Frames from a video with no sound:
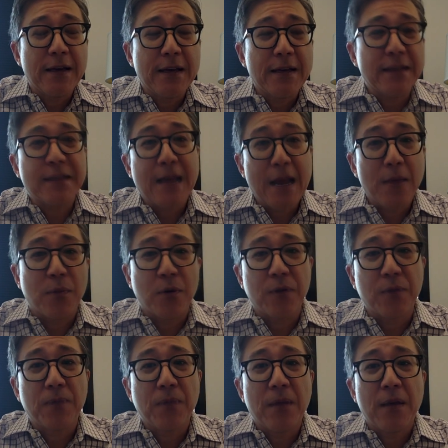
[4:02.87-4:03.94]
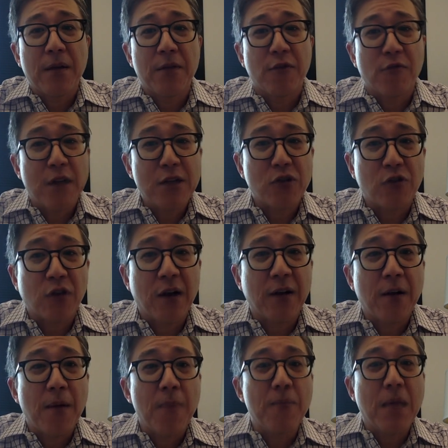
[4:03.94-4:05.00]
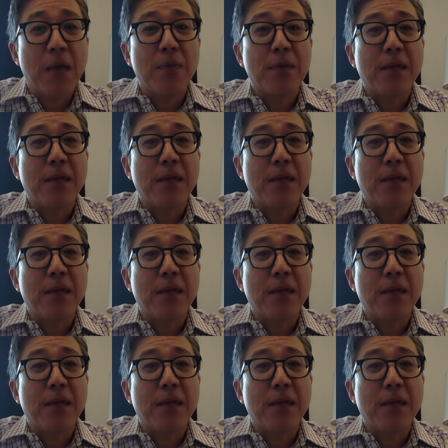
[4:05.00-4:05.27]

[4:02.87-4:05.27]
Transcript: his neighbor, the restaurant, maybe